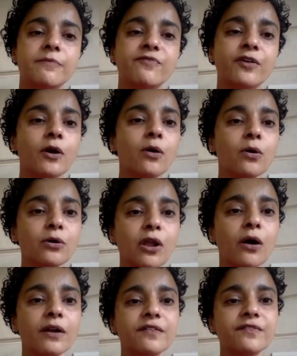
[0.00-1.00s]
For a whole
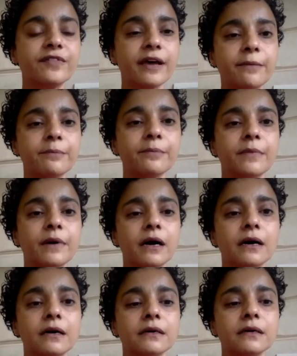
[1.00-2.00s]
lot of them,
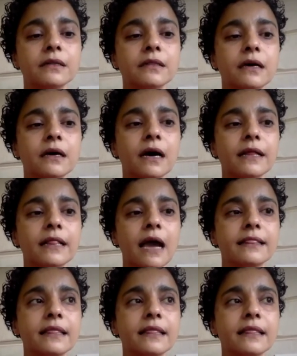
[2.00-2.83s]
I